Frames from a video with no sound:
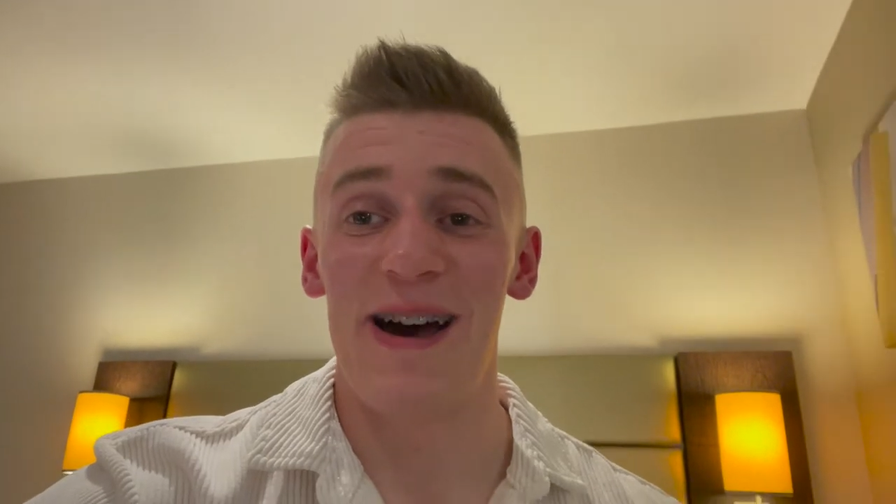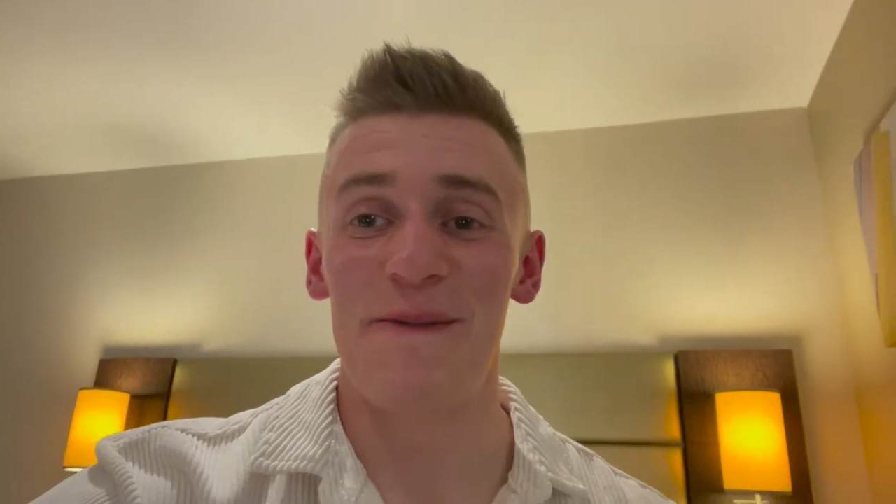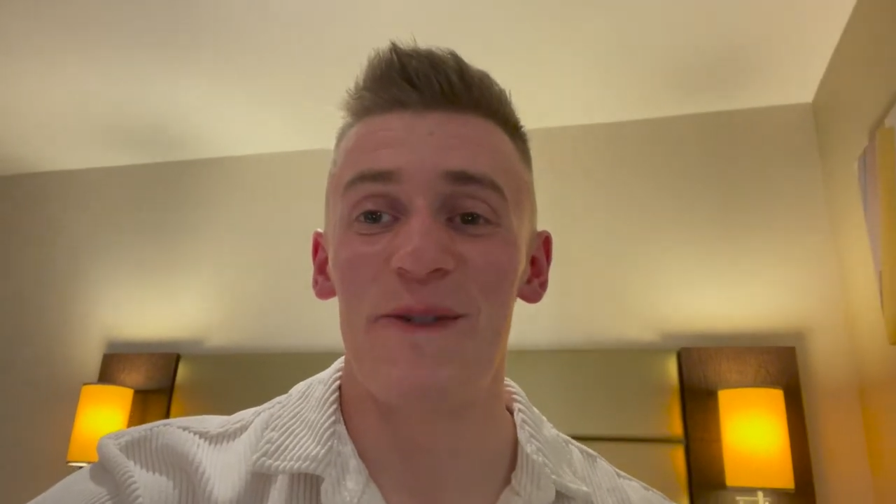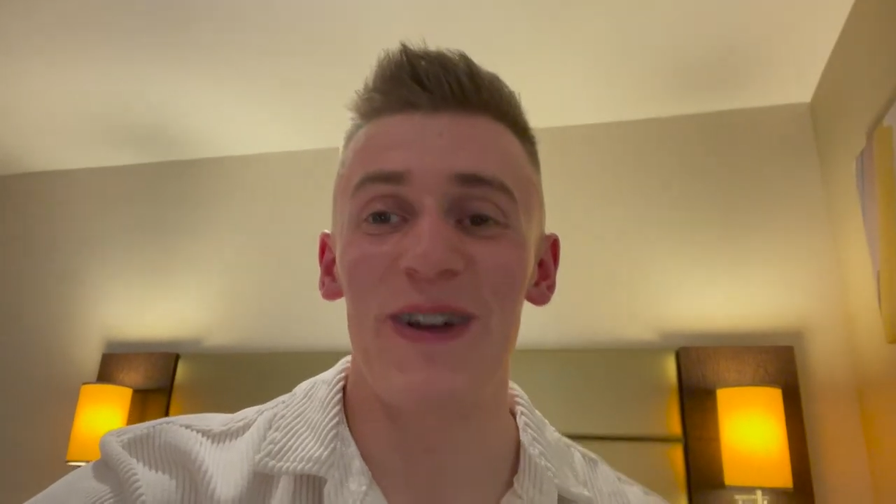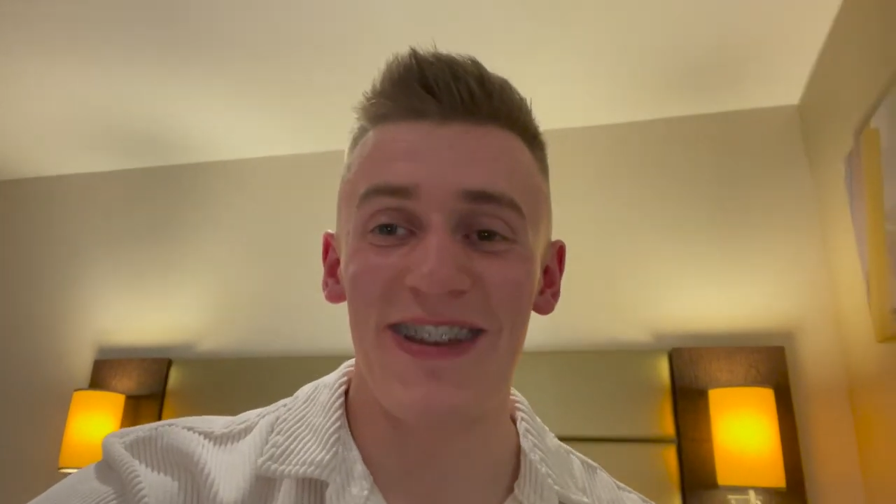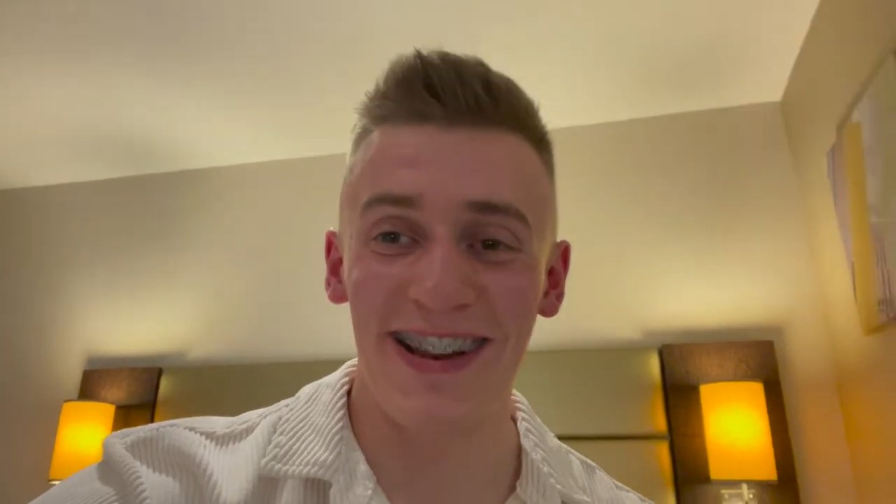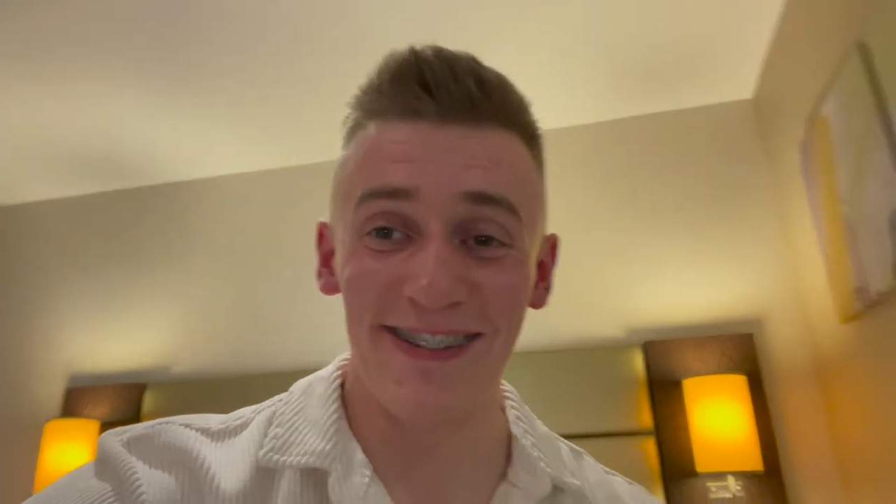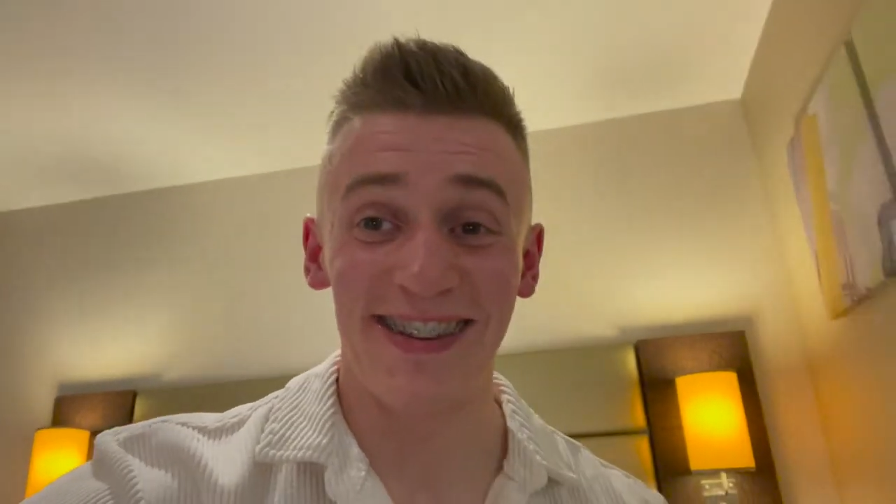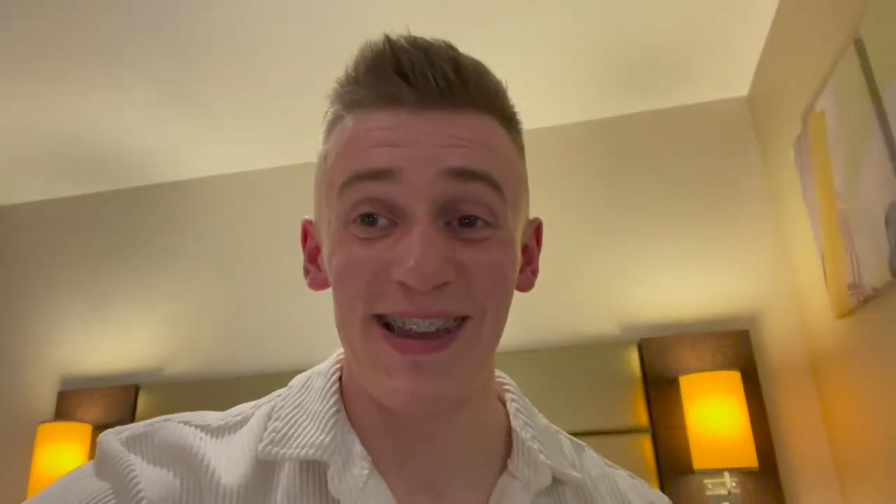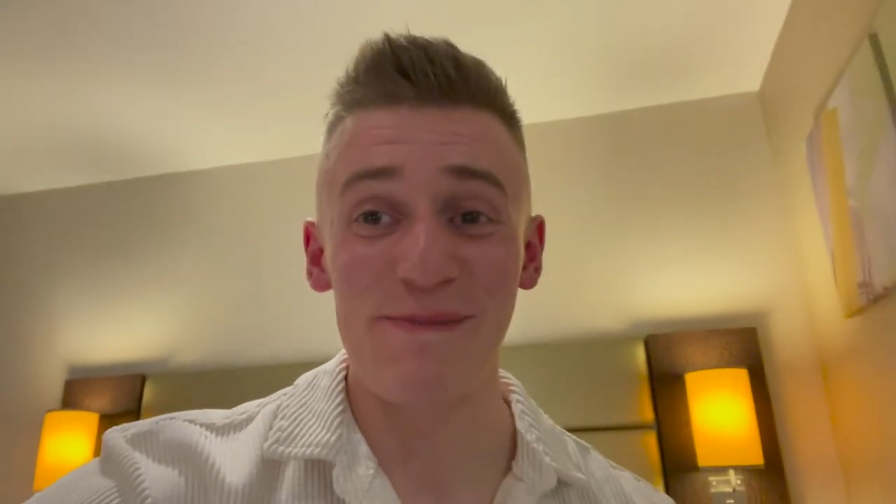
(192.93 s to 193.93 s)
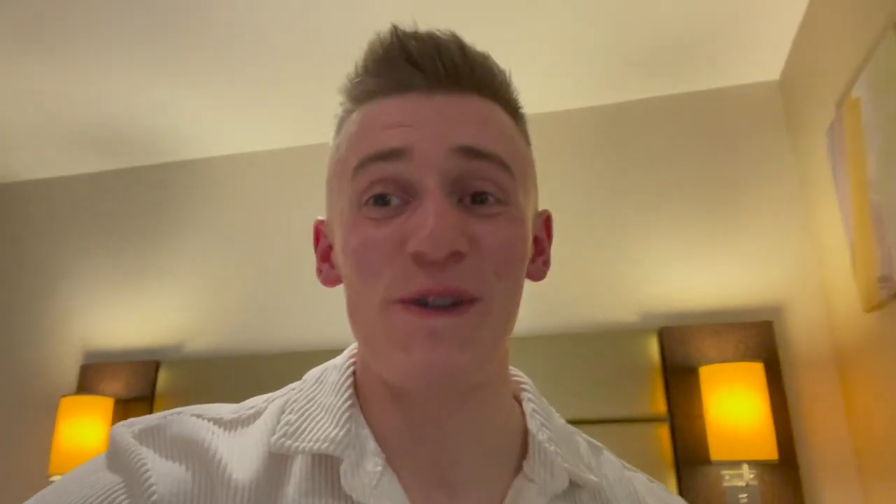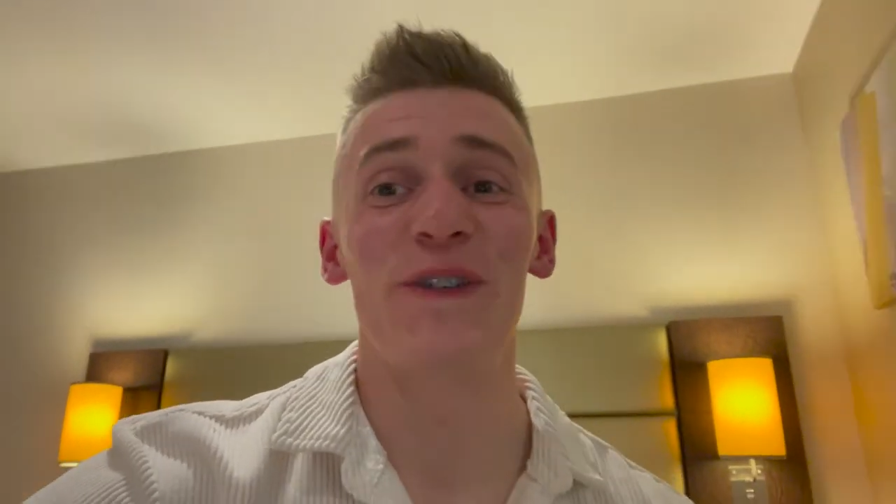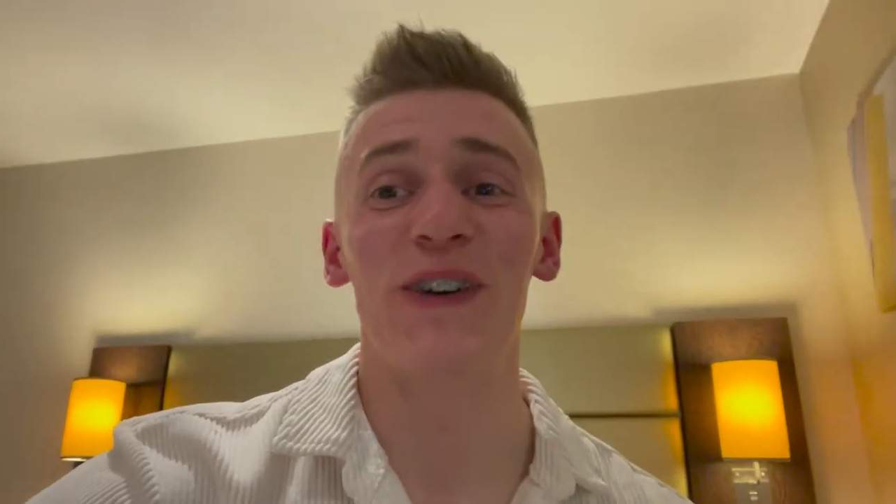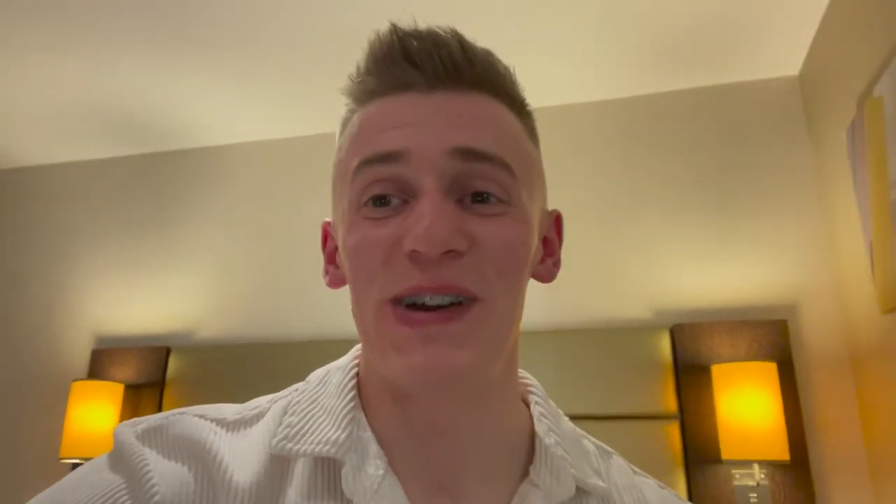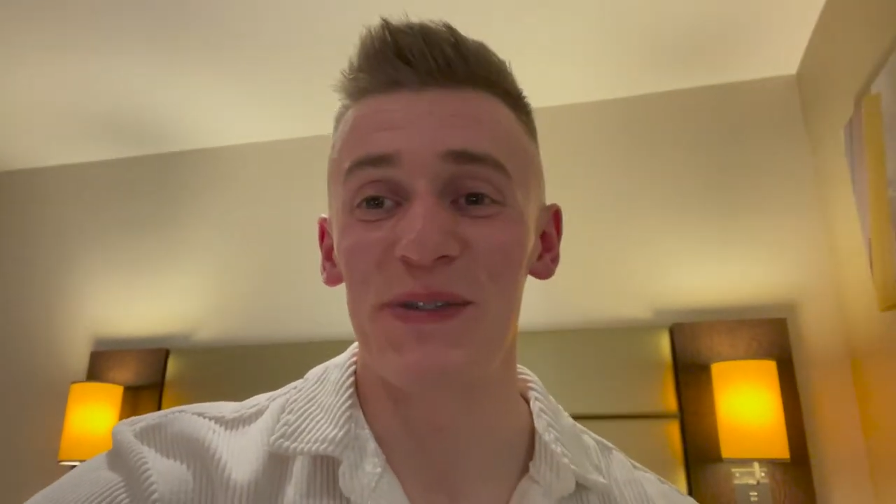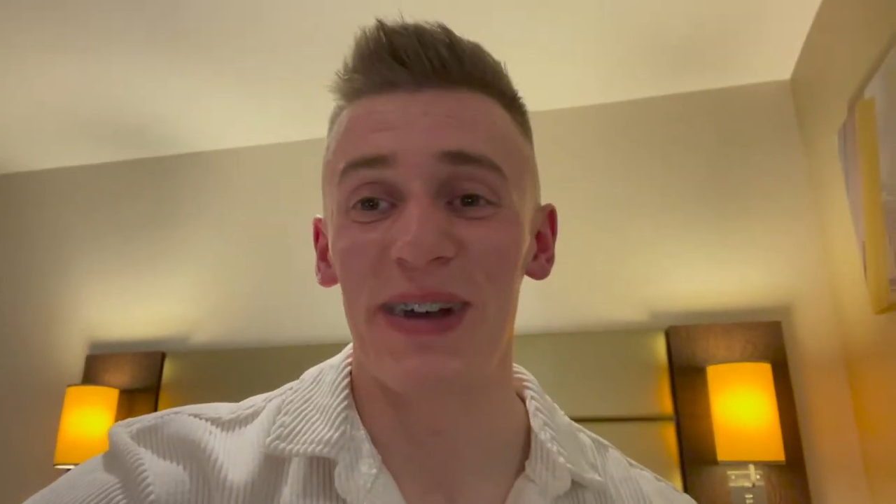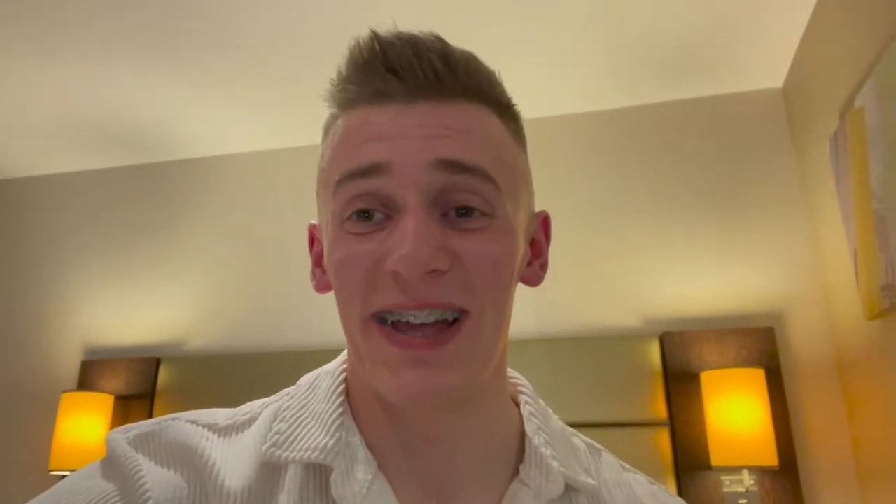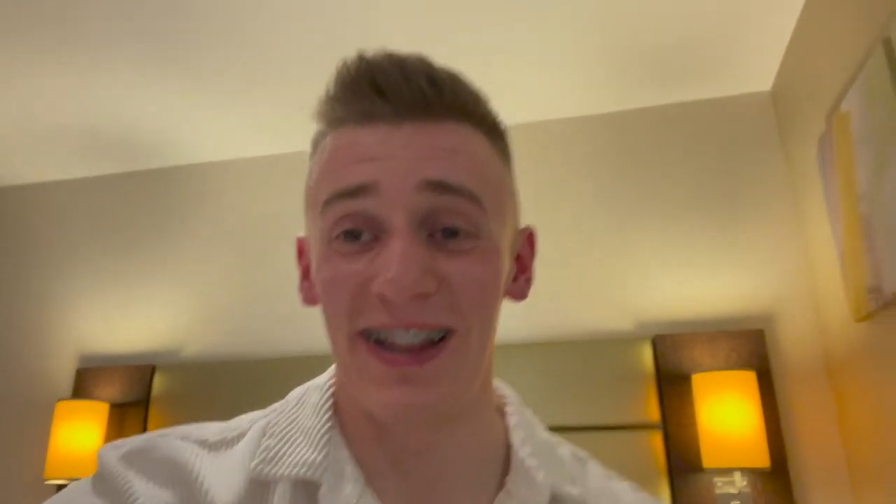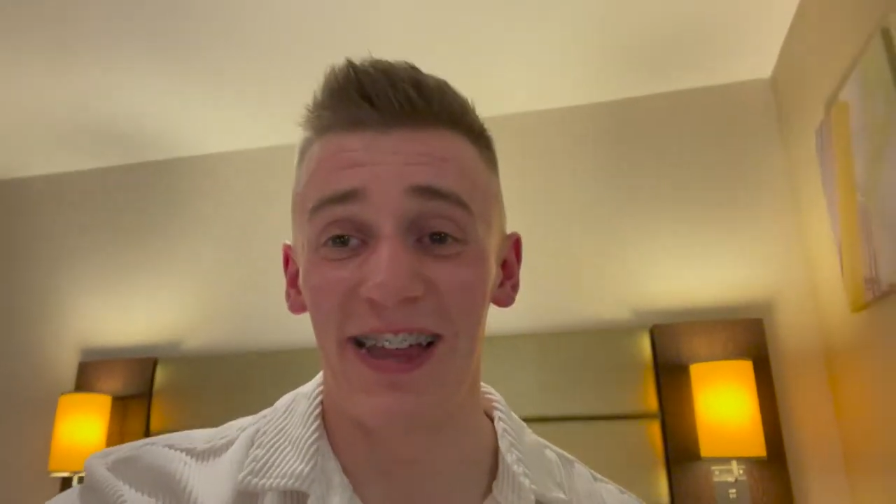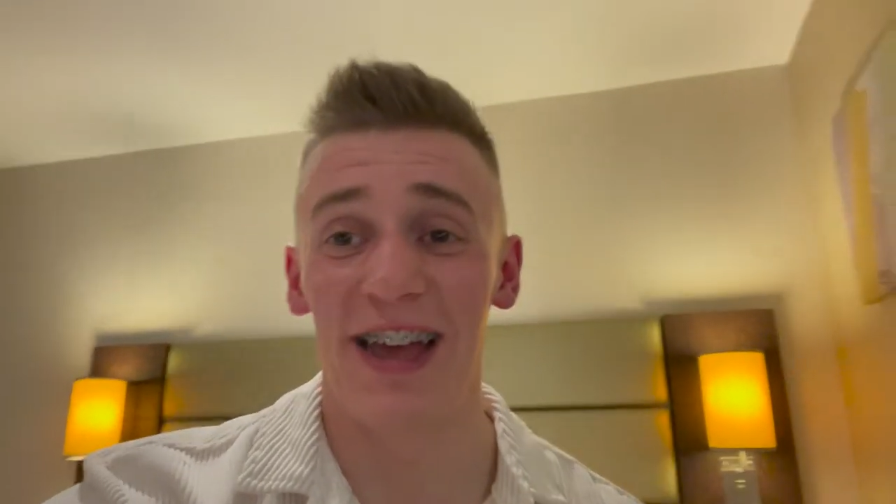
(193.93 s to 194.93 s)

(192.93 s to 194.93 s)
which you'll have seen before as well.